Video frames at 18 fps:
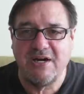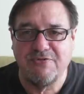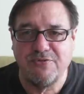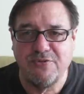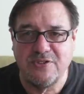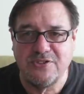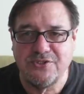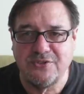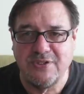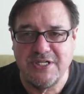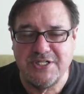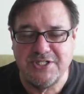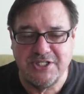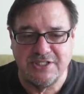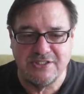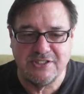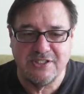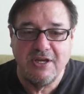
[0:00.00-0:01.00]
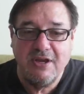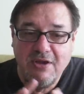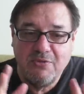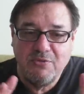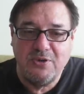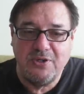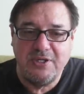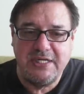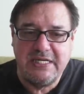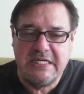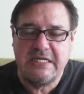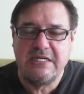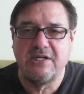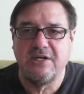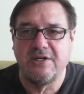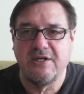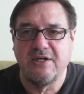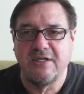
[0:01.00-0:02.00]
lot of frustrations. Well,
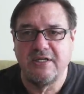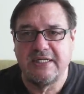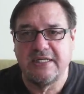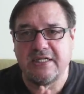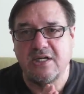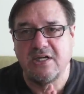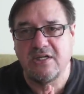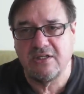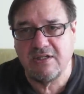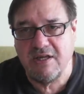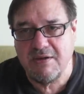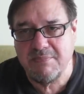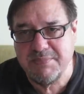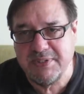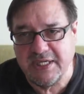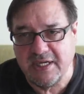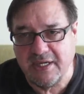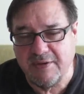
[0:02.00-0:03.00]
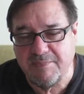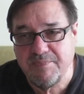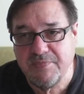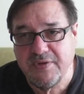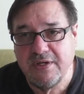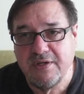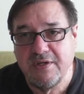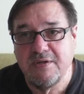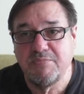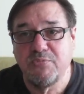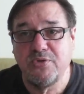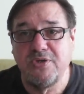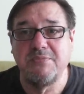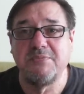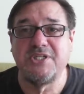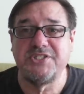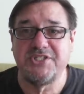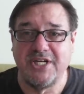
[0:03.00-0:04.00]
here in Colombia,
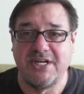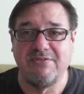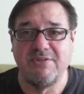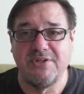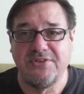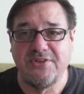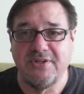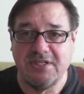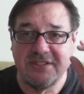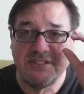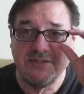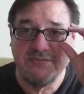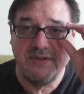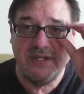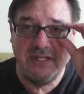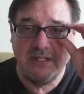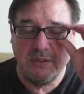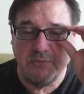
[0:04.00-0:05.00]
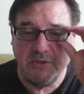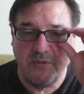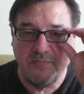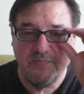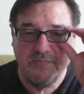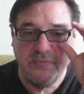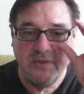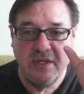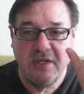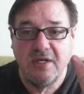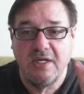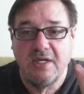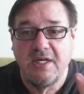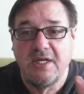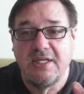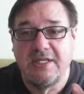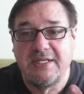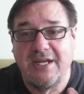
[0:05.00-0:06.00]
pretty much everything is available.
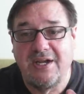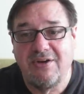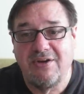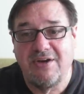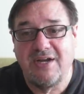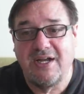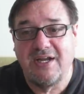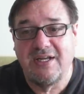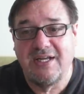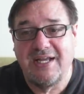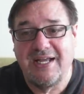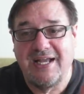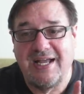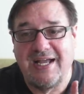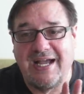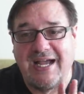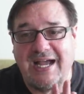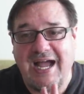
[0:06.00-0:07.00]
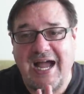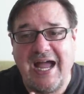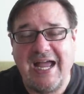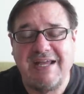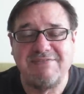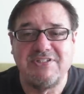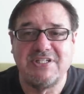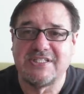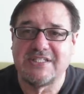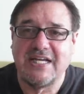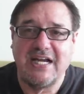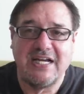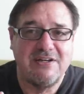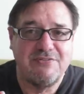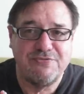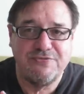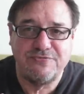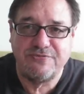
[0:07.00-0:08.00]
Now, I just
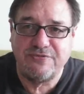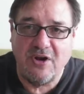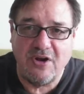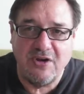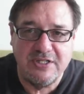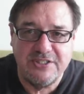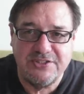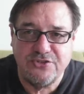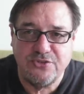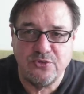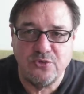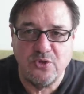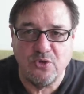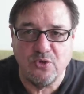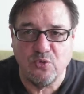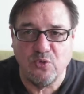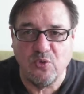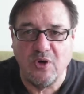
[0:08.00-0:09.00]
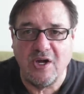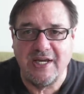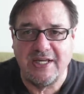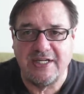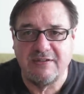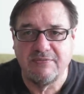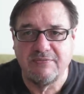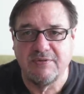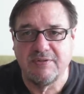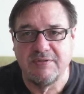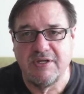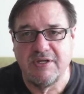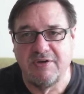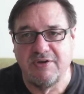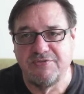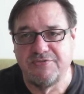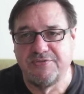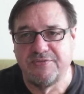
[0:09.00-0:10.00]
kind of fall into a rut
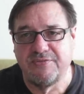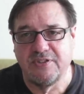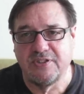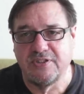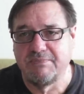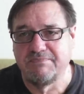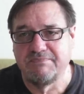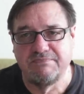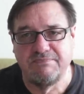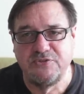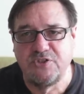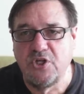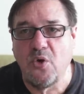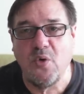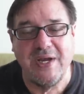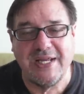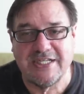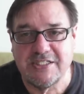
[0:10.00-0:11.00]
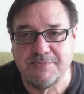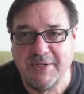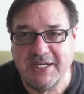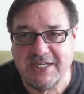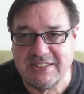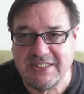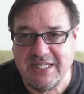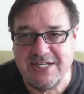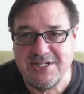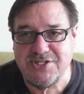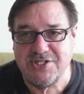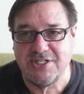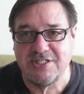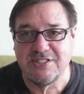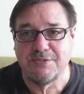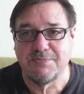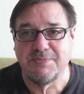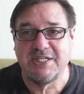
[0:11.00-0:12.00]
of no
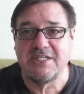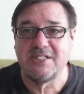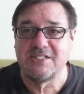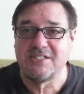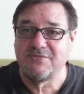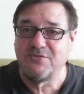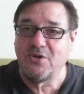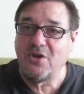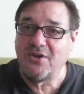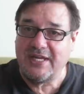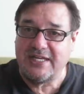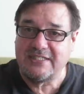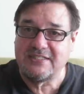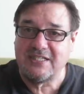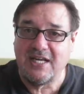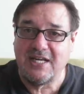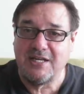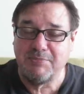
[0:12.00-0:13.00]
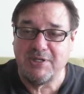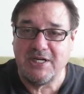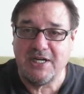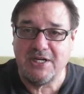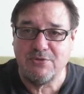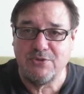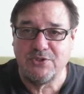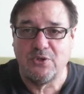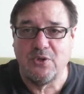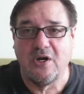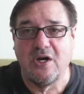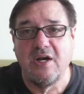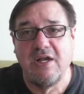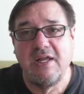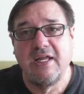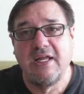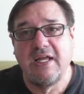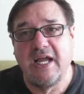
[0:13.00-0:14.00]
expectations because of all that time in Ecuador.
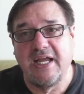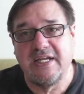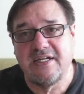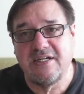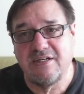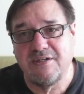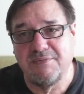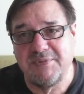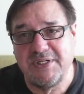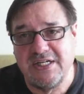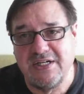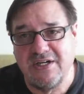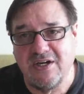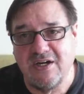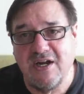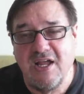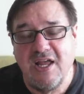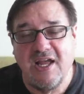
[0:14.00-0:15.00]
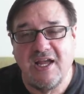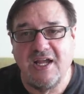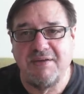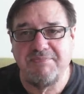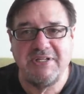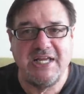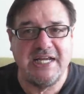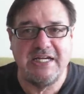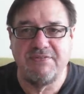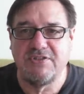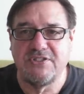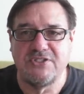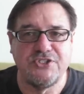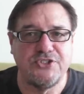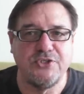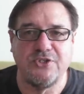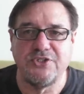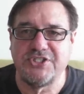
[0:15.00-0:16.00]
I come here, I'm not
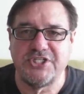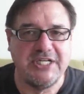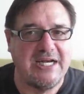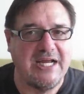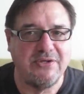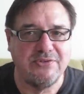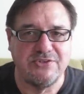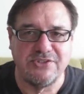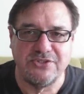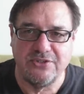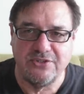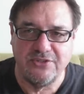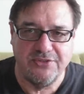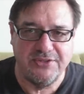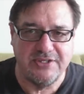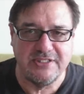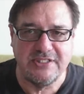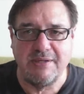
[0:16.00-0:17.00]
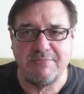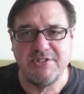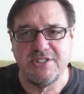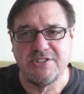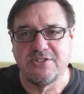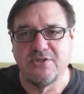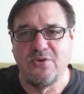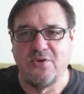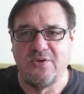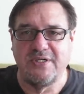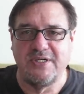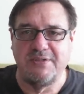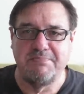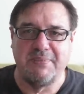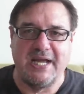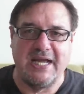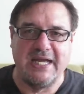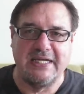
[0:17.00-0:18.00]
even searching out certain things. I'm just going
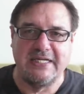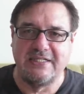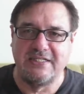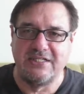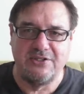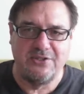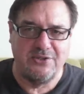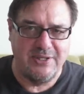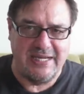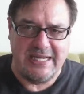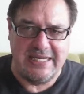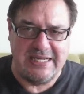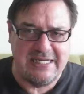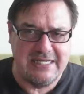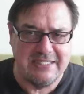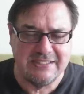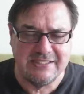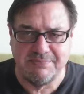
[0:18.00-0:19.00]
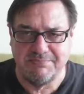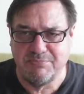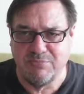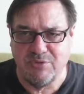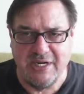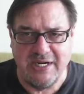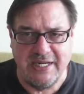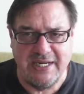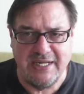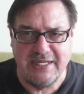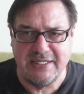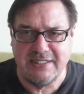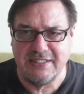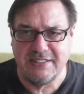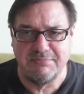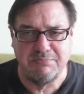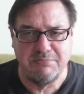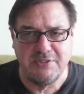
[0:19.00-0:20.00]
and buying, you know, eggs and
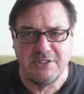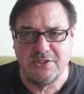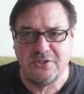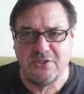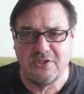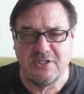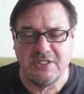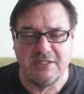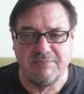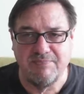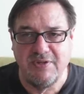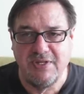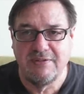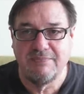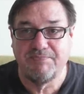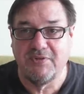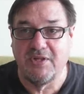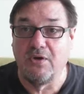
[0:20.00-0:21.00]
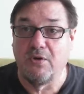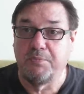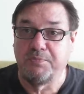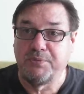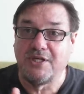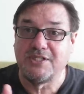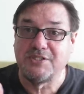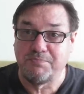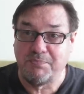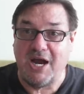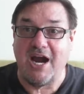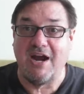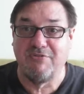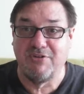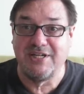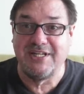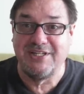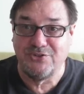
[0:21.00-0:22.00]
bread and milk and, you know, plus
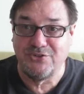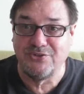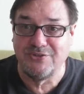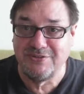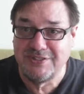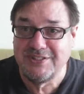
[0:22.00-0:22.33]
poverty will